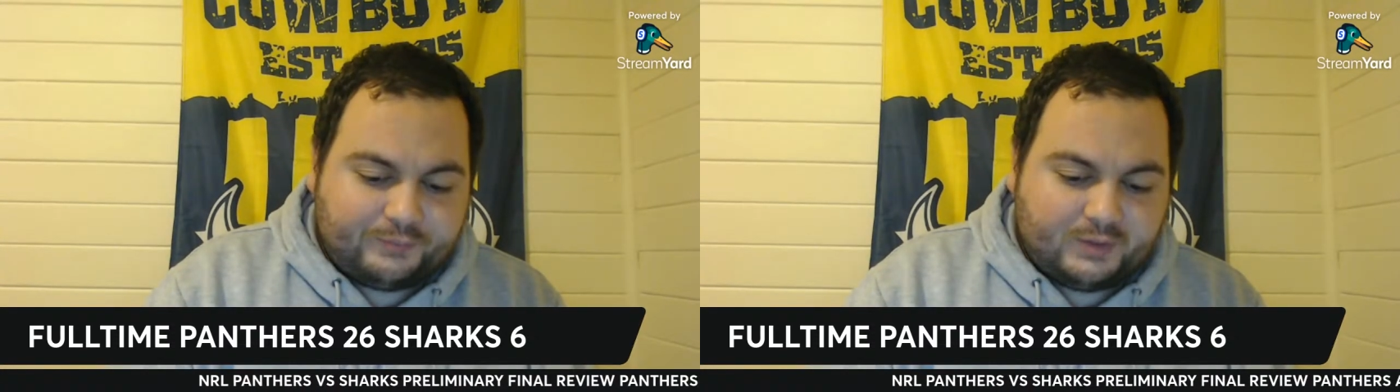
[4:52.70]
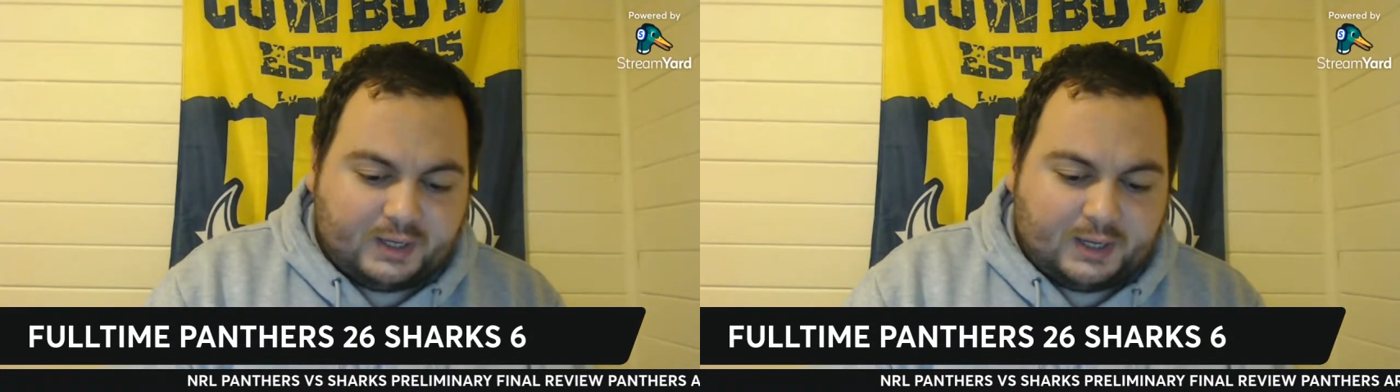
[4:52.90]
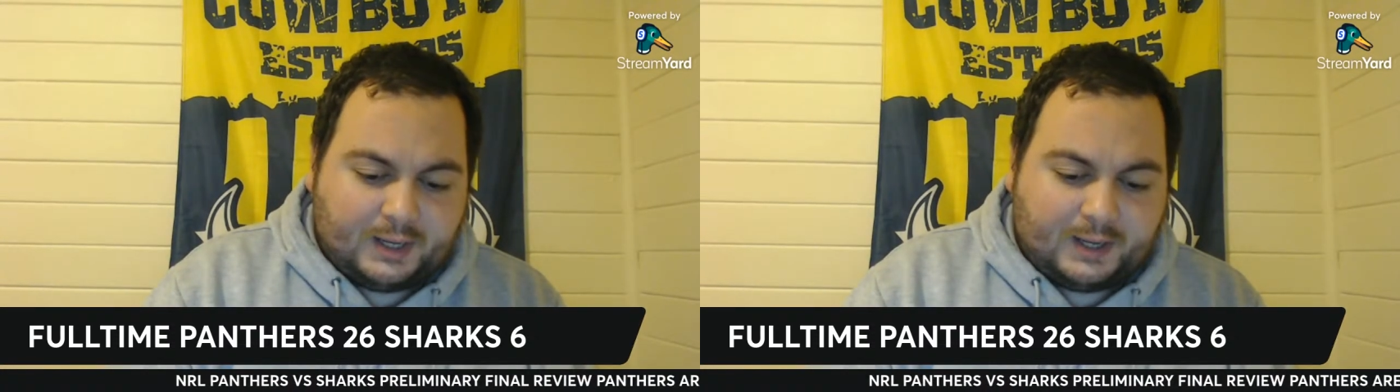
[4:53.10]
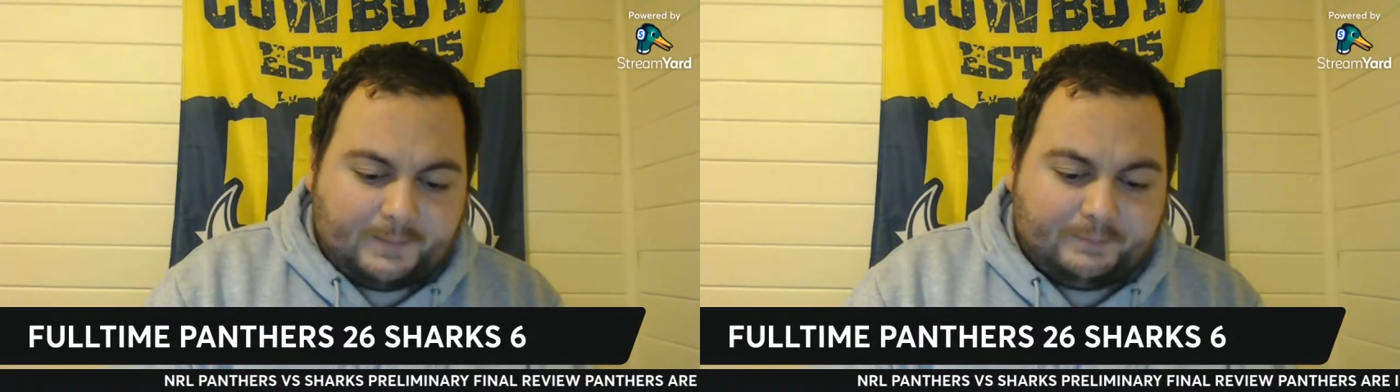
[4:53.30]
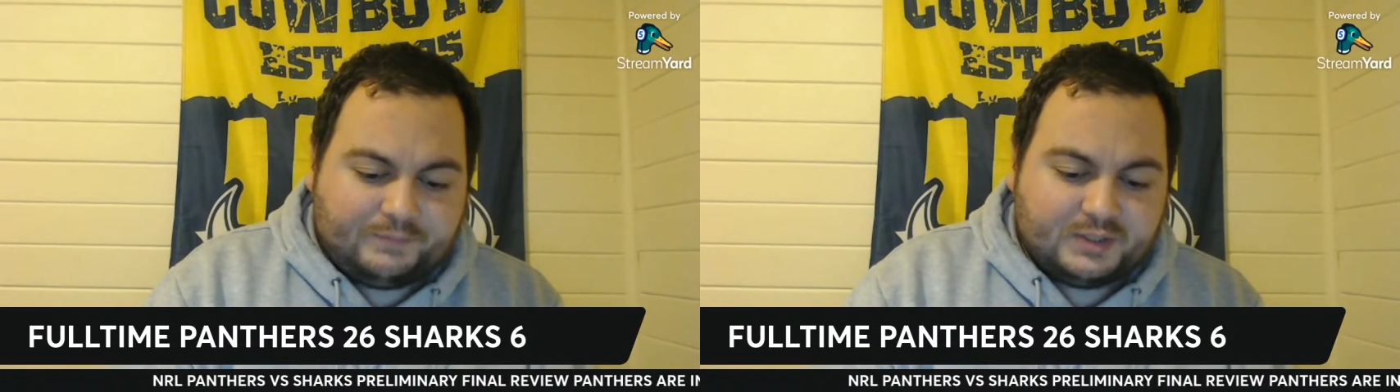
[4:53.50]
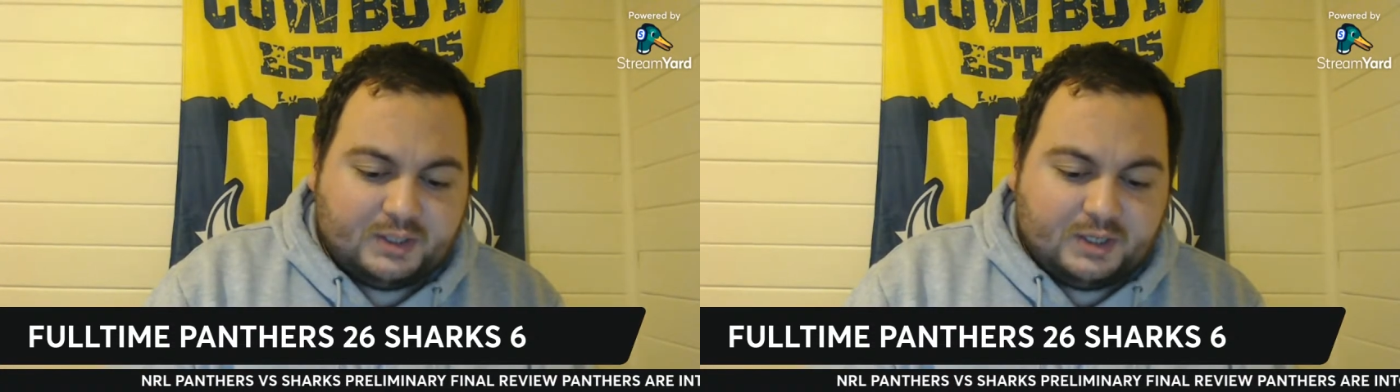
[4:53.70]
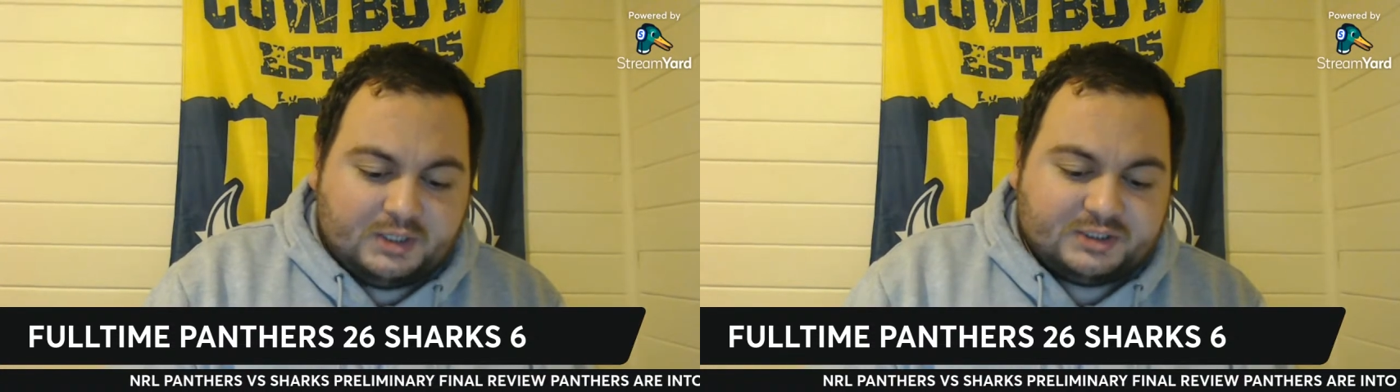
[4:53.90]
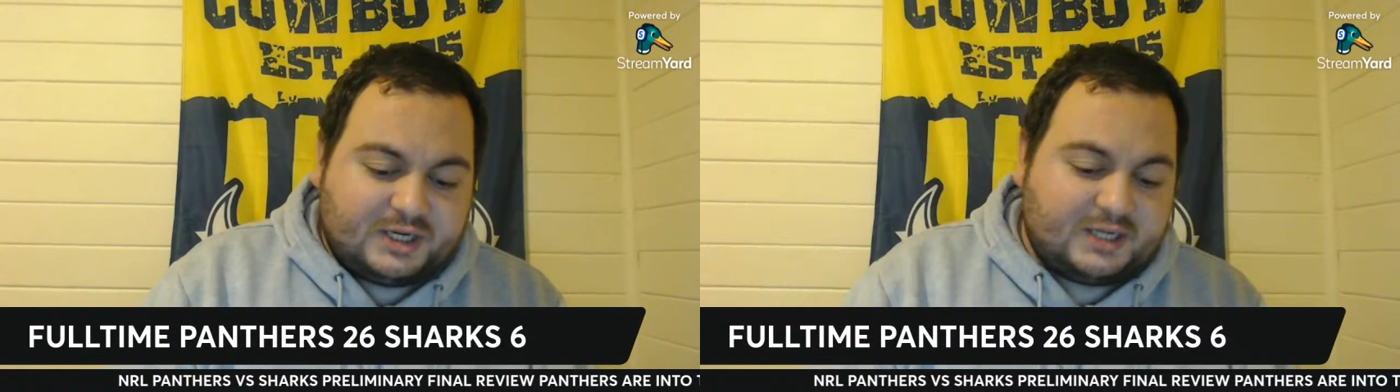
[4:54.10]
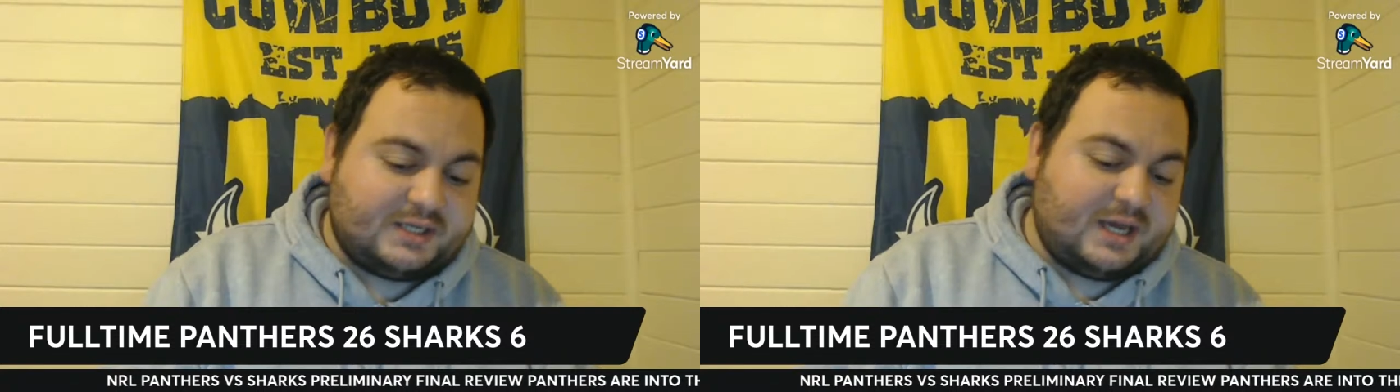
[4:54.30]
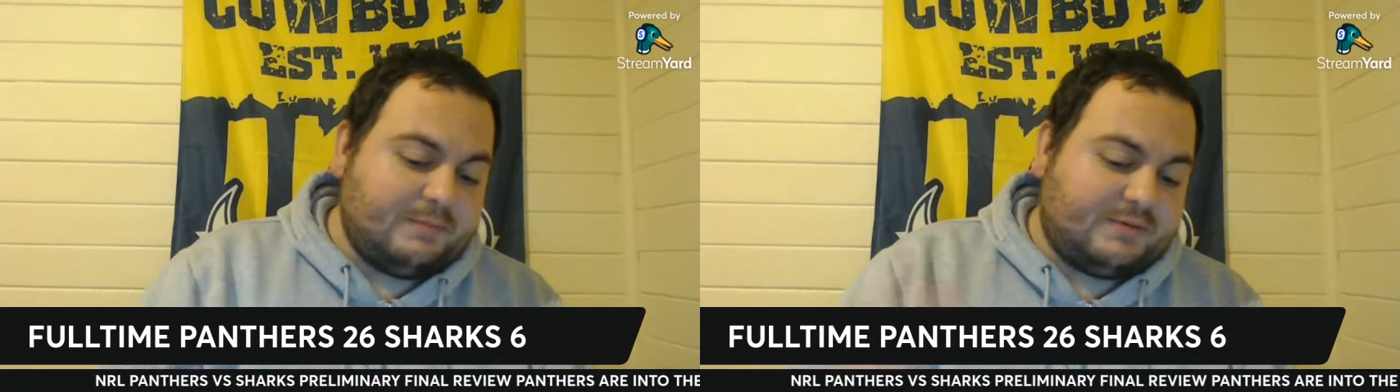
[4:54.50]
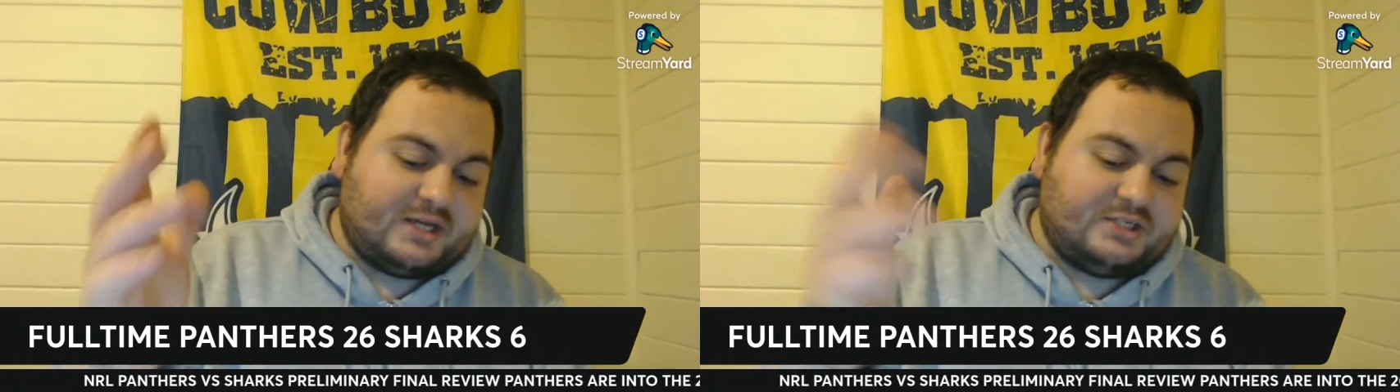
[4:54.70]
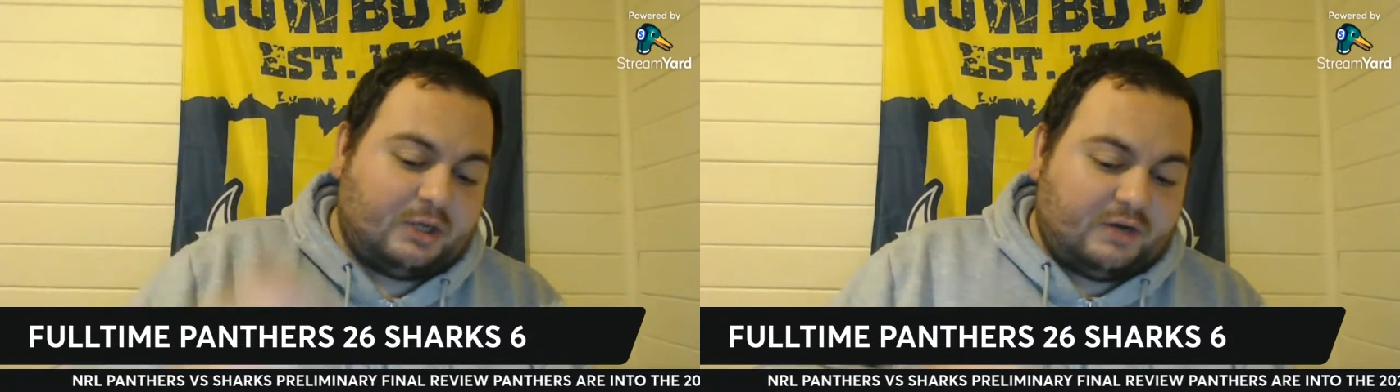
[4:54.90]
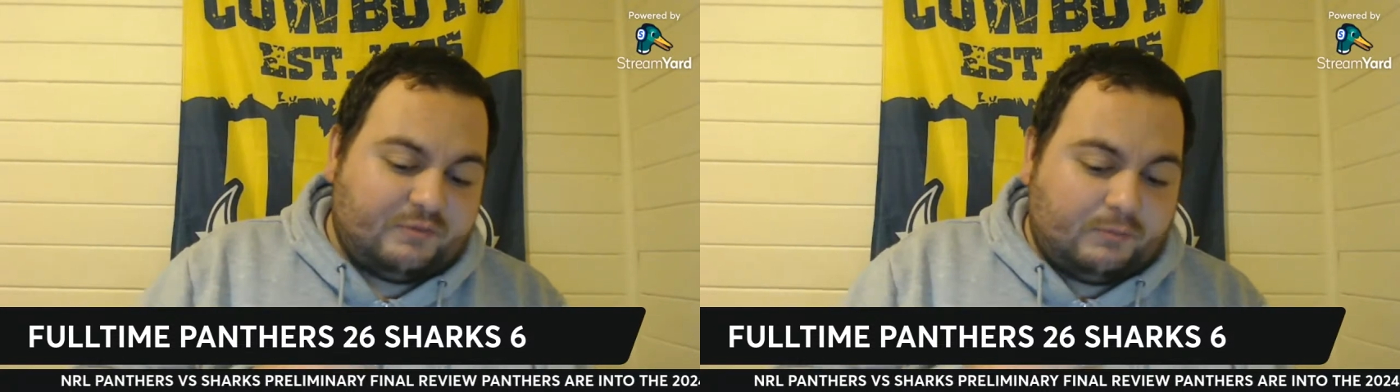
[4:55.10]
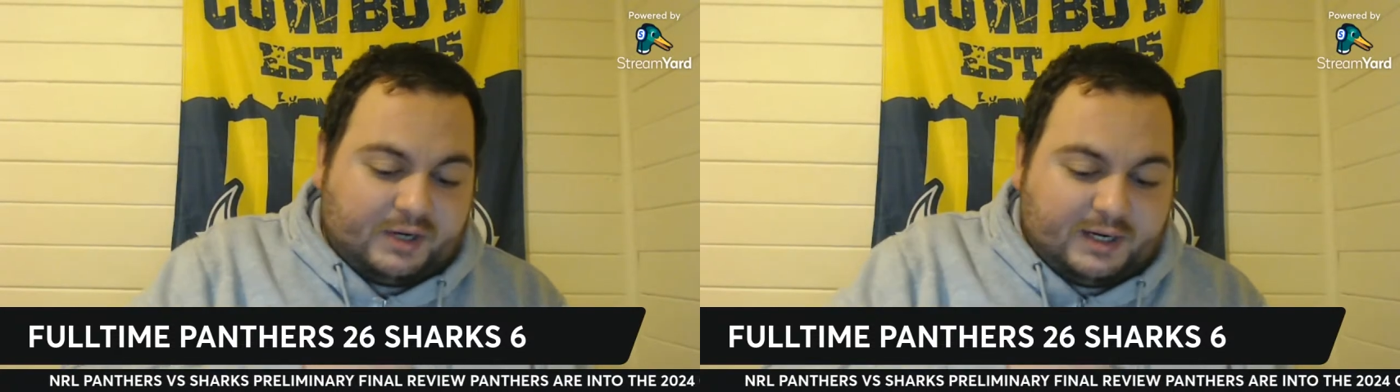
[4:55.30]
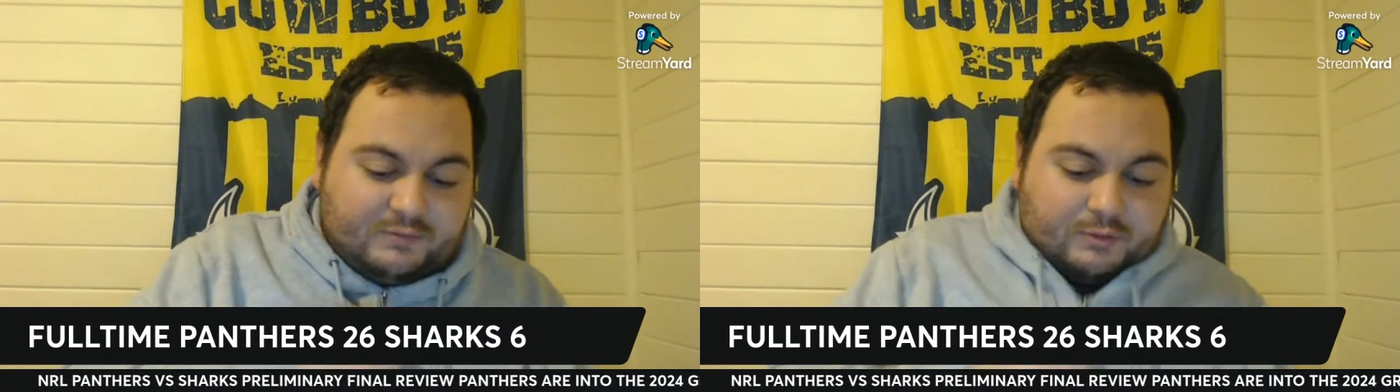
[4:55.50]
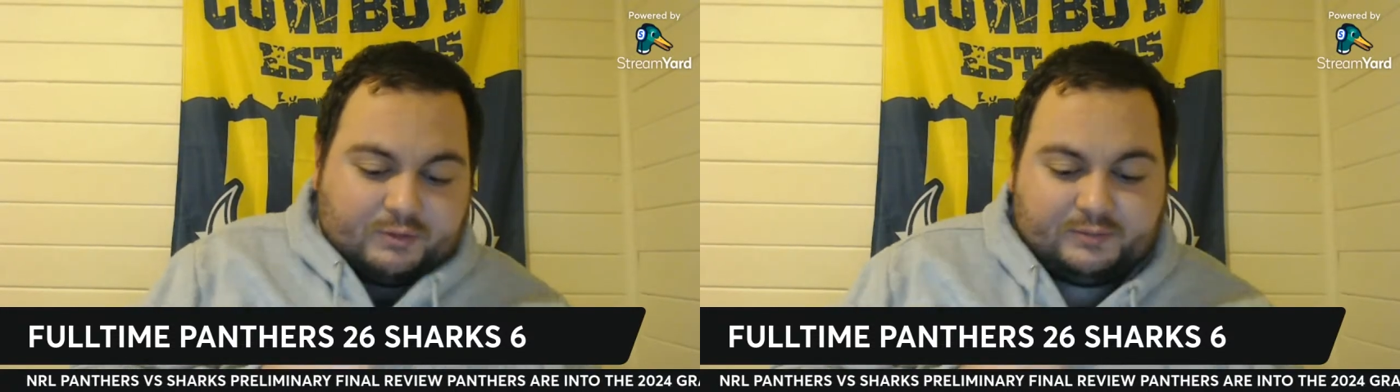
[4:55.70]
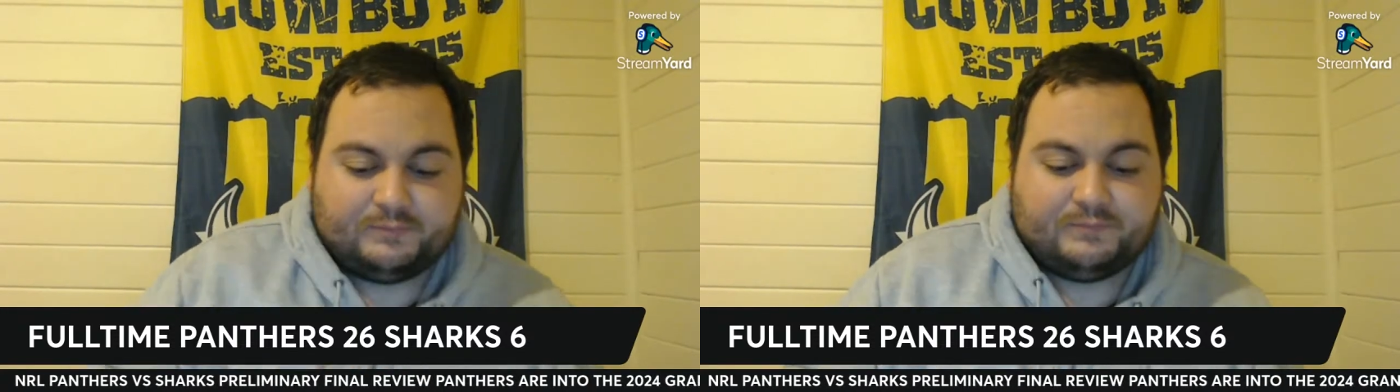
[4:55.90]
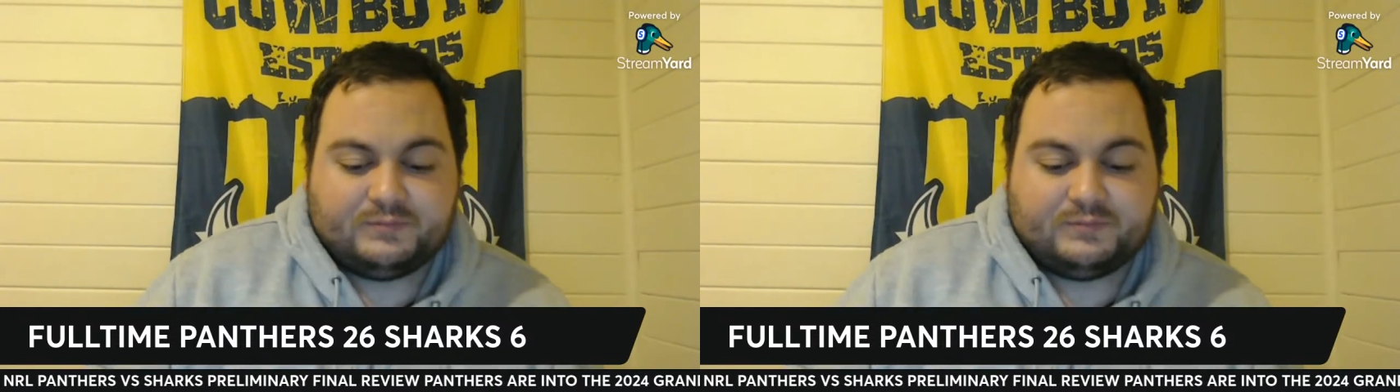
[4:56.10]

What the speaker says: So yeah, the game kicks off and whatever, and